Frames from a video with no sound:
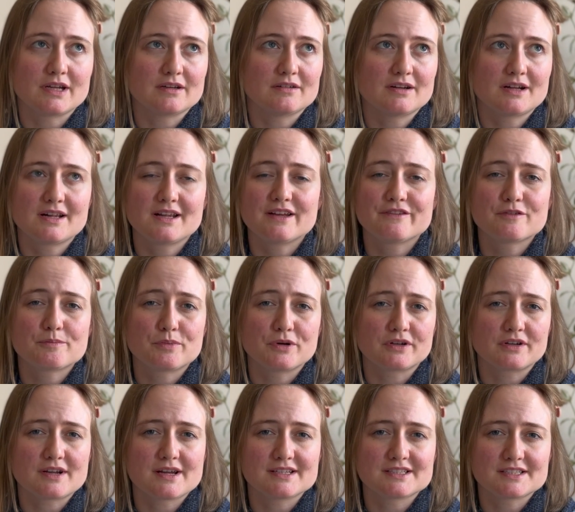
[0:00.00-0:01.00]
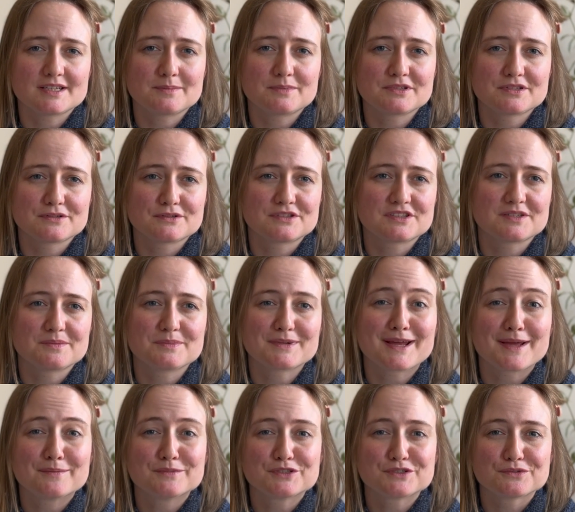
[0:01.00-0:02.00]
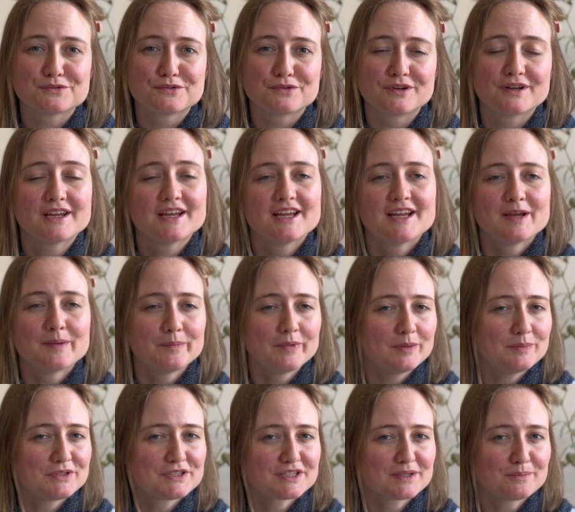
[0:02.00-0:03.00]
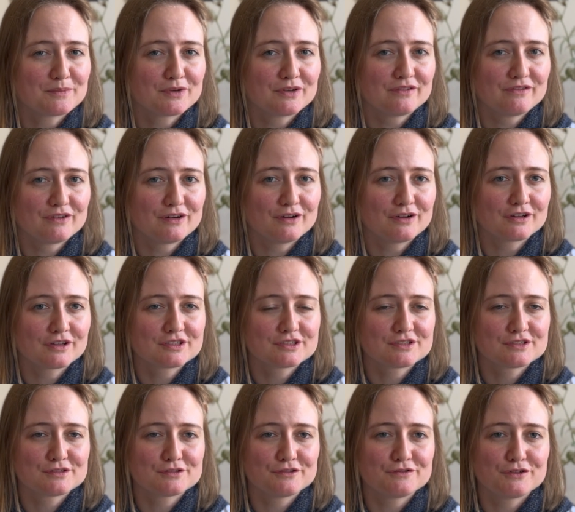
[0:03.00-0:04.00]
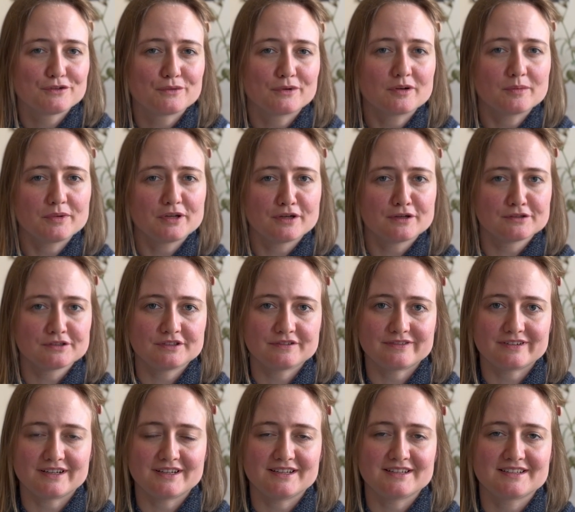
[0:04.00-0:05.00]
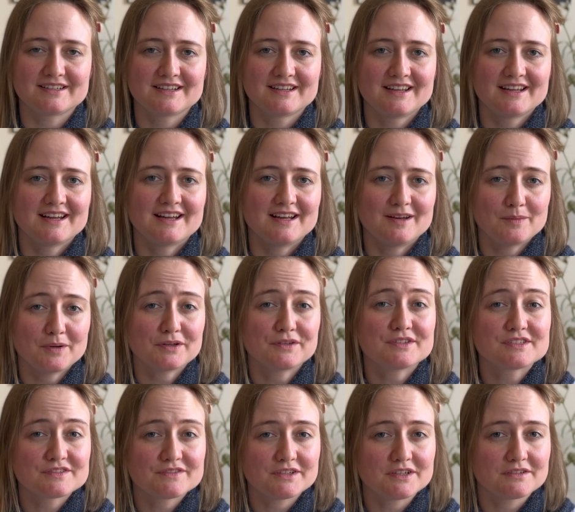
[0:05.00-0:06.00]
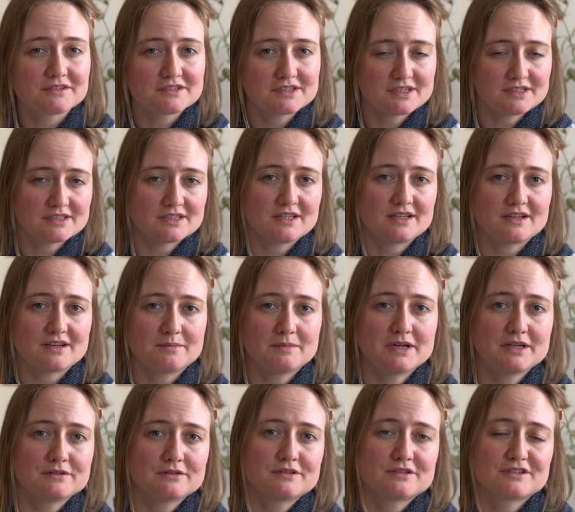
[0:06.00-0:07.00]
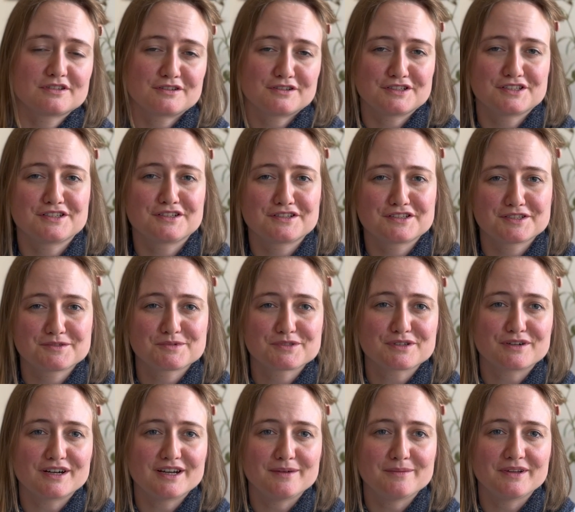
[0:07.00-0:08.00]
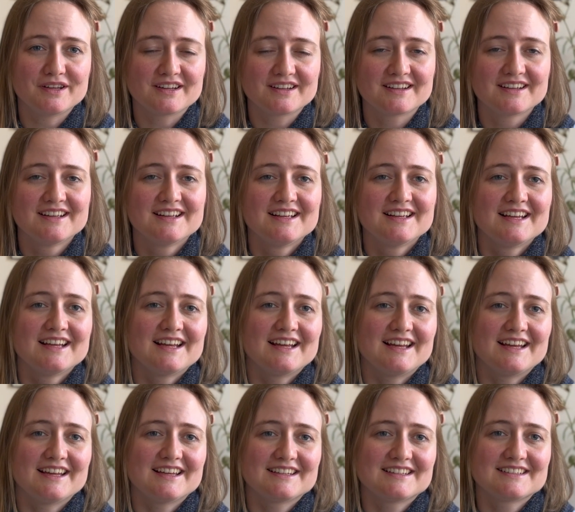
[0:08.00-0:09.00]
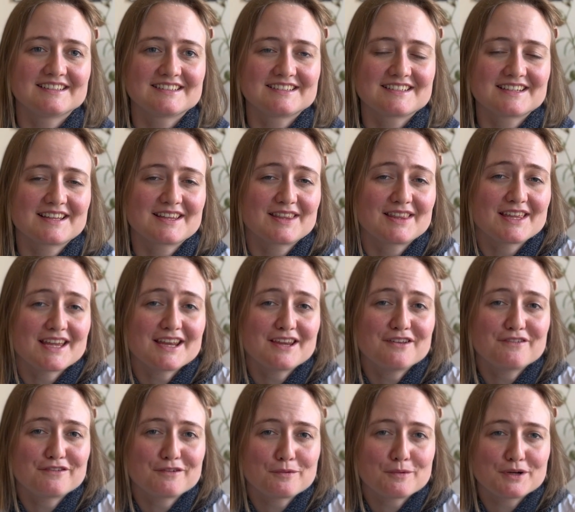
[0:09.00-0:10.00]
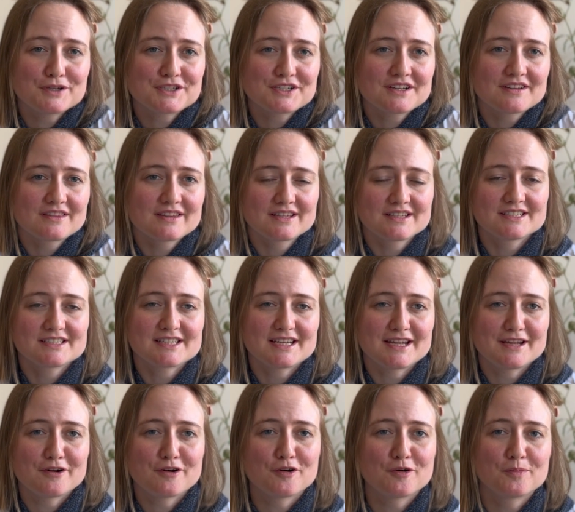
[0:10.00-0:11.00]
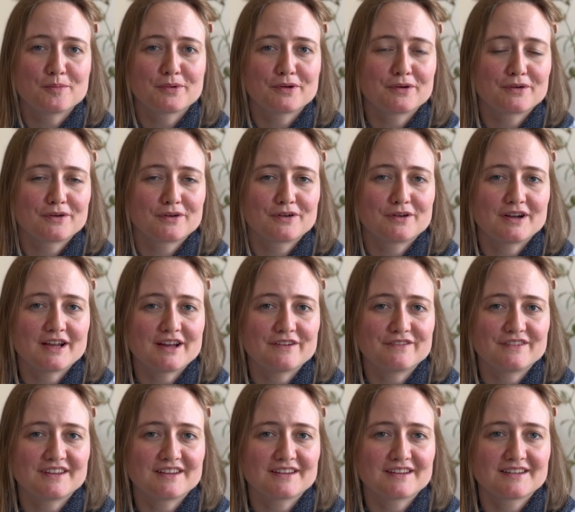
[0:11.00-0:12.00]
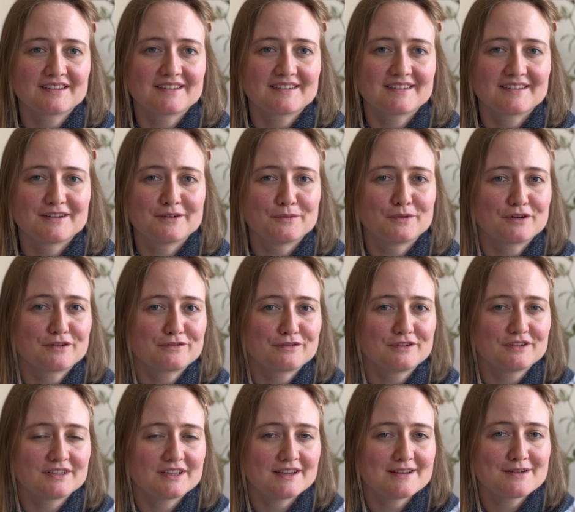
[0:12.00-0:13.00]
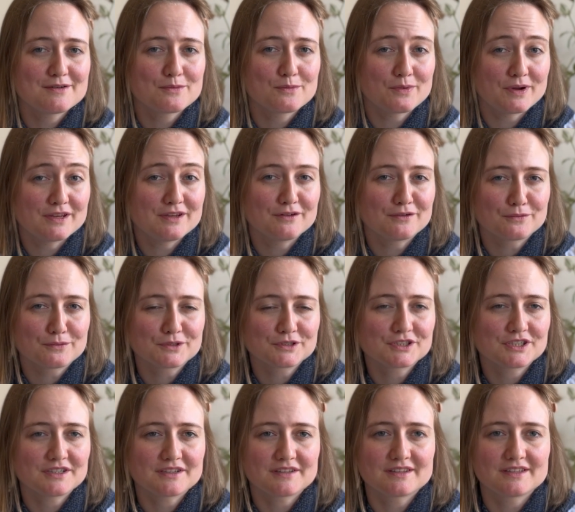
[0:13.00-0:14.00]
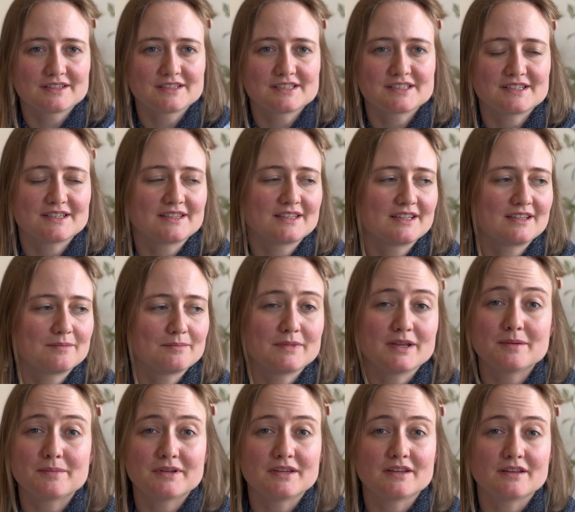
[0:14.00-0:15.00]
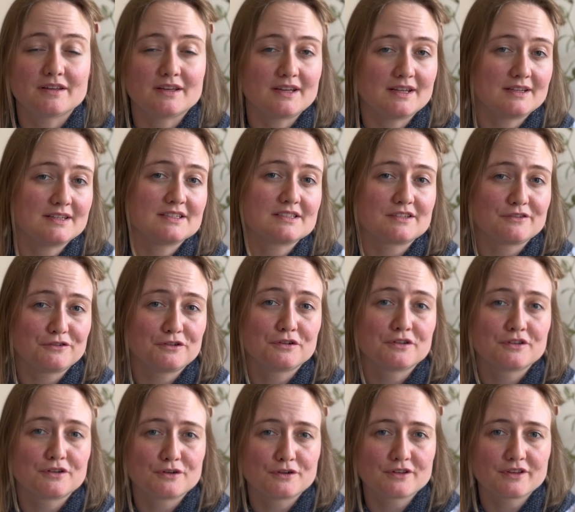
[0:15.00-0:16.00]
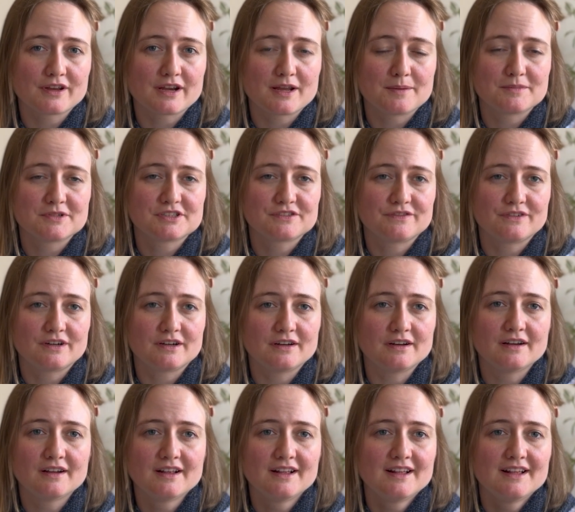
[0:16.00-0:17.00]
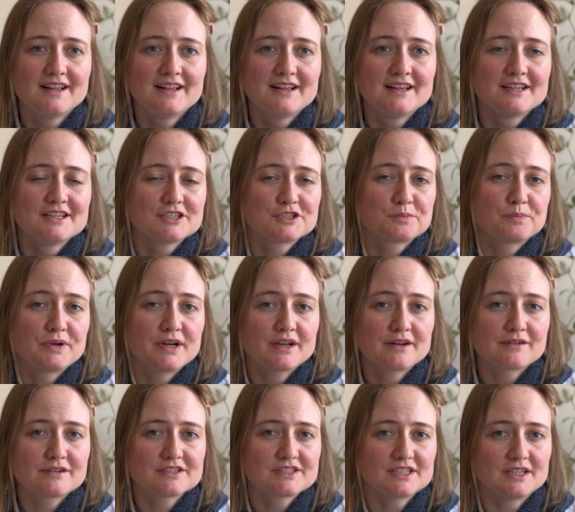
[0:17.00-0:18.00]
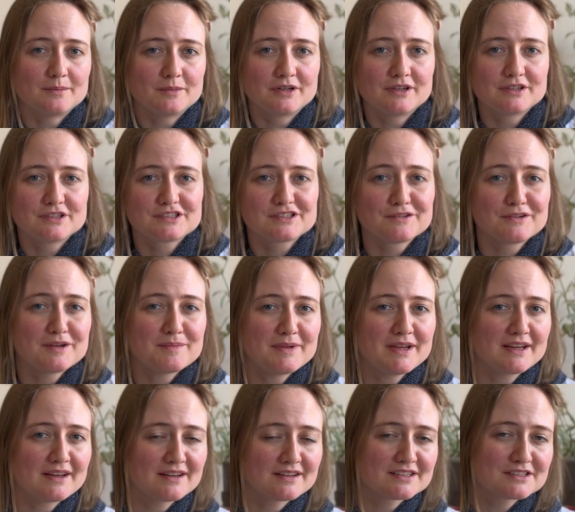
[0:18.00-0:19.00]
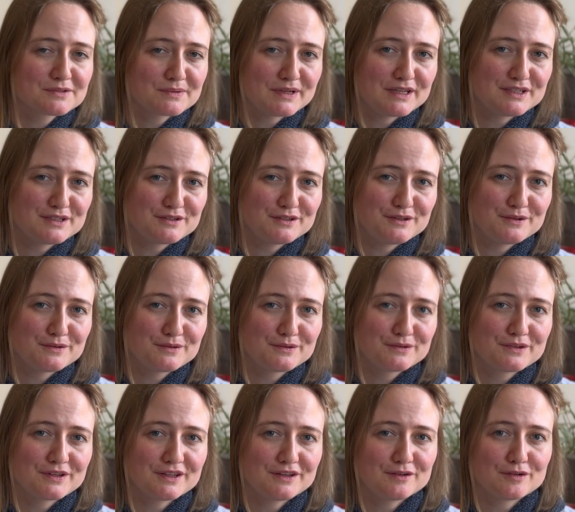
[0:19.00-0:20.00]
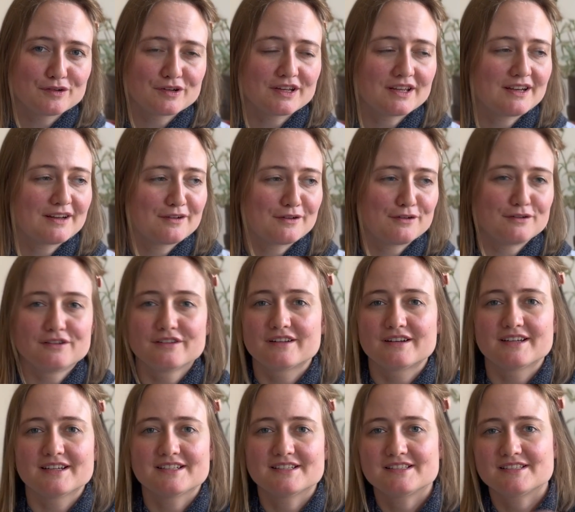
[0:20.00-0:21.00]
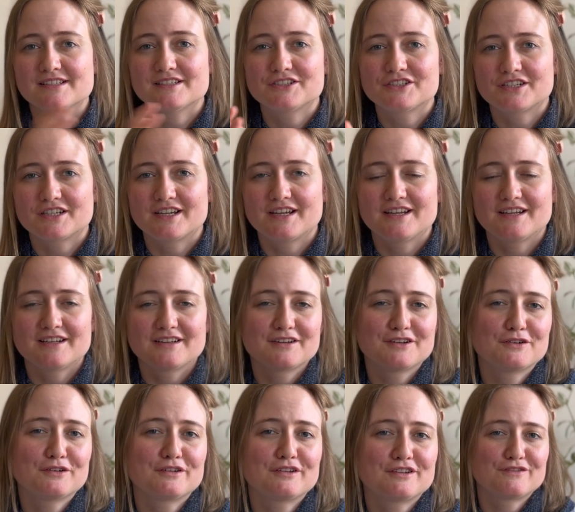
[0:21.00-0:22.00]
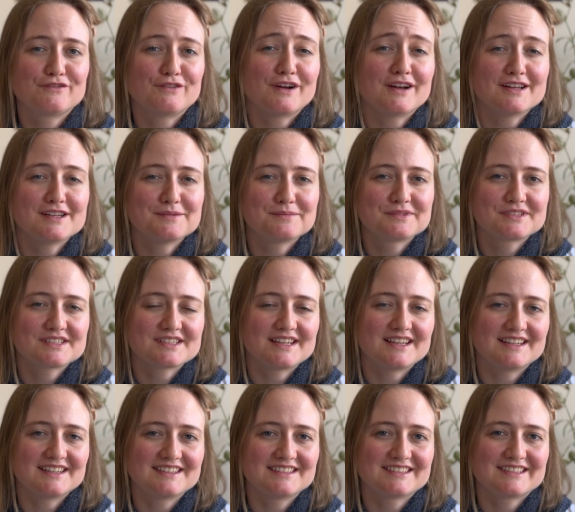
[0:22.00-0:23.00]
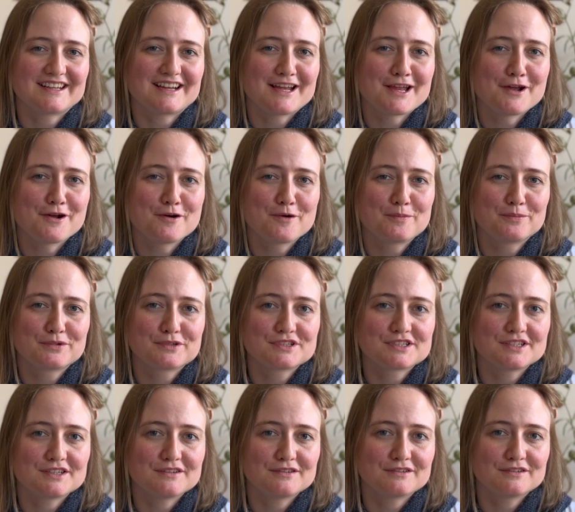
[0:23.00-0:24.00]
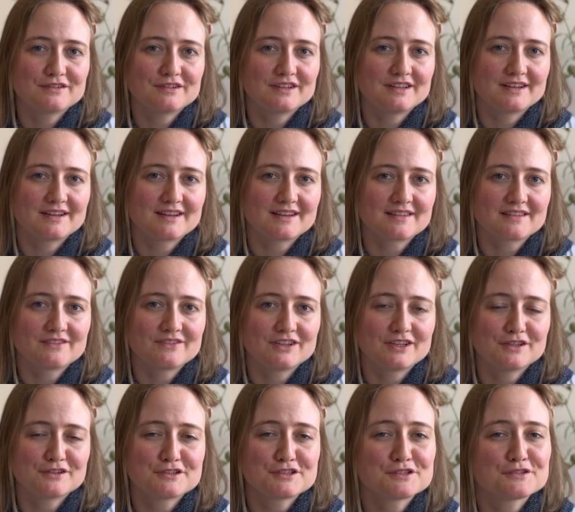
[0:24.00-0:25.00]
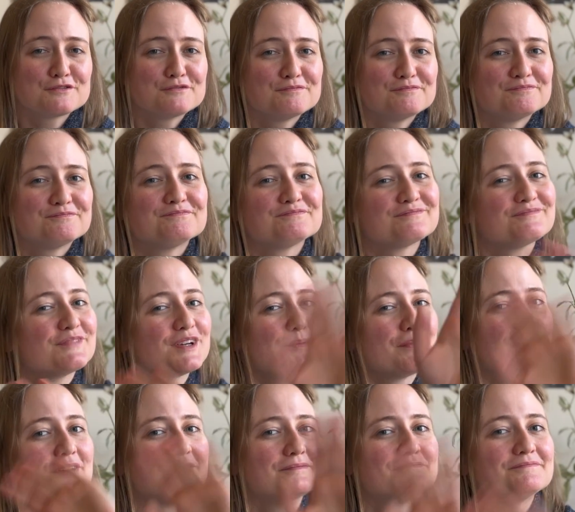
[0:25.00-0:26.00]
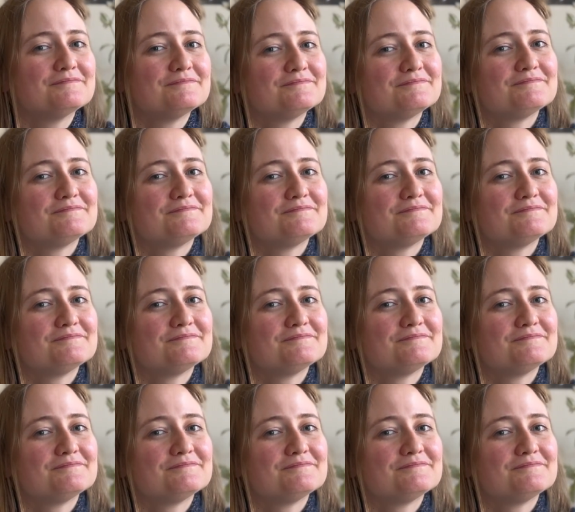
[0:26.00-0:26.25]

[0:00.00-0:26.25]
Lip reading: I'll have a podcast episode sometime soon, maybe some more vlogs. So if you want to be notified about these videos as they come out, consider subscribing. And thank you for watching this. I hope you're having a wonderful day when you're watching this, and that maybe, at least if you're in the northern hemisphere, spring or summer slowly making its way to you, that you're getting all the nice sunshine and good vibes, and I hope to see you in another video soon. Bye-bye.